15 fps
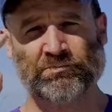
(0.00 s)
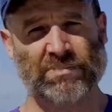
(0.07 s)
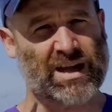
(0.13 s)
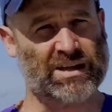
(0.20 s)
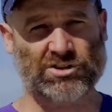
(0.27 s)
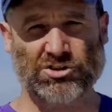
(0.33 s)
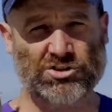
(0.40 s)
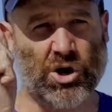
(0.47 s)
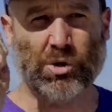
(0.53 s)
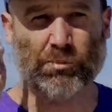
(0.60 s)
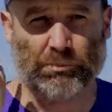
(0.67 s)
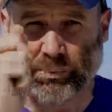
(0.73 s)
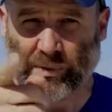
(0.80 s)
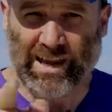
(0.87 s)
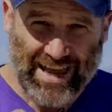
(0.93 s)
and you
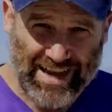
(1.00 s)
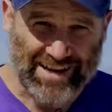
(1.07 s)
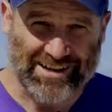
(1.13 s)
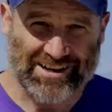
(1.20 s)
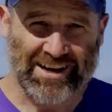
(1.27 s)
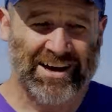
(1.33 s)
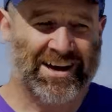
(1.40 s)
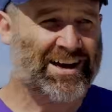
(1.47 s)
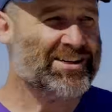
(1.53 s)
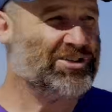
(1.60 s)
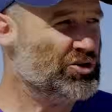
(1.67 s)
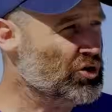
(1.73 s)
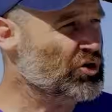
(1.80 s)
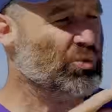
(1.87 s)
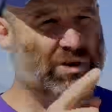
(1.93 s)
don't blink,
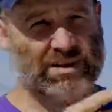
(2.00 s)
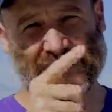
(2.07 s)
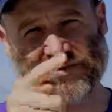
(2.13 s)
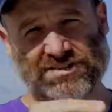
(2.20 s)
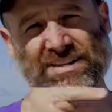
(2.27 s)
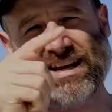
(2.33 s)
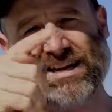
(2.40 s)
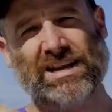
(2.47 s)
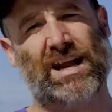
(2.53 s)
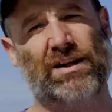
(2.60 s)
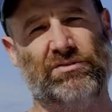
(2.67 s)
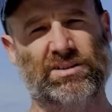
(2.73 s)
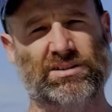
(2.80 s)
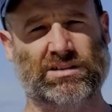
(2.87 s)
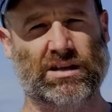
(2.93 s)
you will have seen
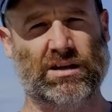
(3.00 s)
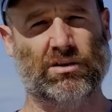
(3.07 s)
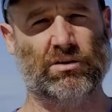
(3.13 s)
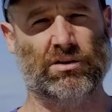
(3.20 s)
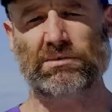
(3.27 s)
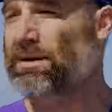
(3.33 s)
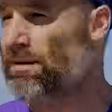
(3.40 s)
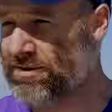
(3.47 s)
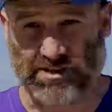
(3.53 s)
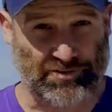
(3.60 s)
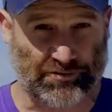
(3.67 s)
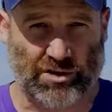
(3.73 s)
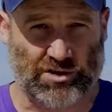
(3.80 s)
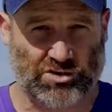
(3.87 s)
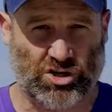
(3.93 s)
every single, you may be the
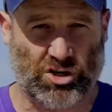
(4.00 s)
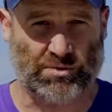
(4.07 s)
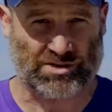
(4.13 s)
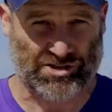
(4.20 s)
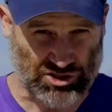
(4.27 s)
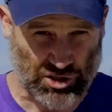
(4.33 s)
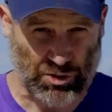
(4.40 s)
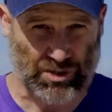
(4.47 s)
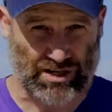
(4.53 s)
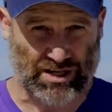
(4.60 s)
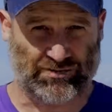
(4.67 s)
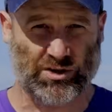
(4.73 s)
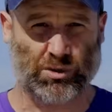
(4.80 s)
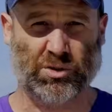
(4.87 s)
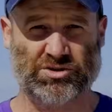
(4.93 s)
first human to do it
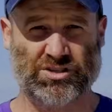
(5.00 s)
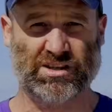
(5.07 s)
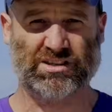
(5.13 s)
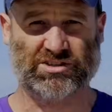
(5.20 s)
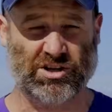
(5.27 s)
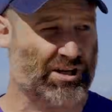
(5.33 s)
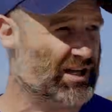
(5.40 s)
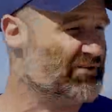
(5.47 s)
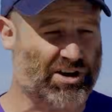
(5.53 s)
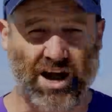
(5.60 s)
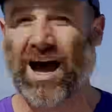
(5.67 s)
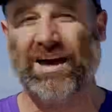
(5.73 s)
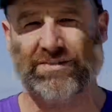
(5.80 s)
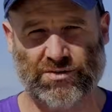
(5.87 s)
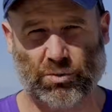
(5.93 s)
if you're watching this early. Even
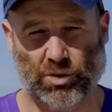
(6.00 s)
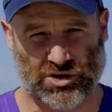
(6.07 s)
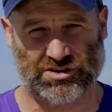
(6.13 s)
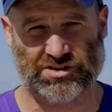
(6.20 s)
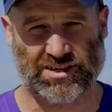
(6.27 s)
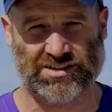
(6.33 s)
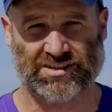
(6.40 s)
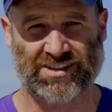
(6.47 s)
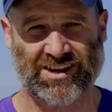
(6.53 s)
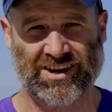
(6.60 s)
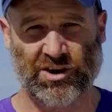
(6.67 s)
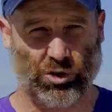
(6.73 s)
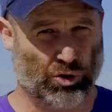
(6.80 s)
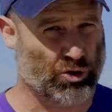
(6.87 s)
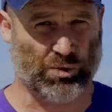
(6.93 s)
I haven't watched this
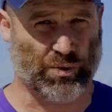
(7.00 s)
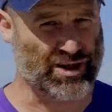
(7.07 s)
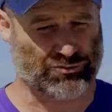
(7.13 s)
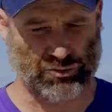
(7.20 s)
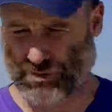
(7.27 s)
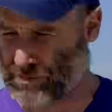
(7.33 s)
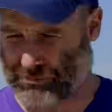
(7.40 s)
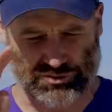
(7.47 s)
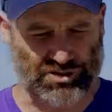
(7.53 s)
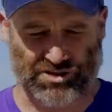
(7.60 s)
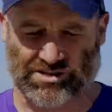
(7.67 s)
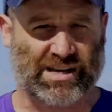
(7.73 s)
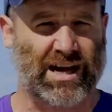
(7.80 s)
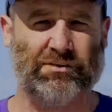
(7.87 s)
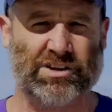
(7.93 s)
all the way through. The people who
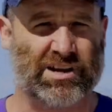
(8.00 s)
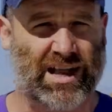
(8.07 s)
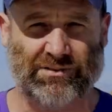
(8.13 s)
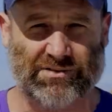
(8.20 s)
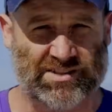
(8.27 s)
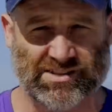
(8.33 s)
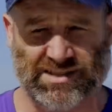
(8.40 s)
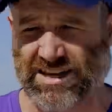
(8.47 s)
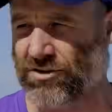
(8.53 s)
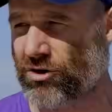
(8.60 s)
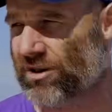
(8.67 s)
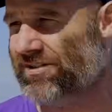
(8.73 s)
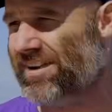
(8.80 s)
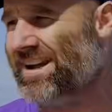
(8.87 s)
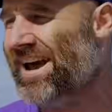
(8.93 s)
discovered it haven't seen
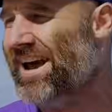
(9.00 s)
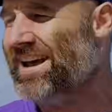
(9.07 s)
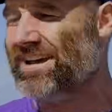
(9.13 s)
all of it.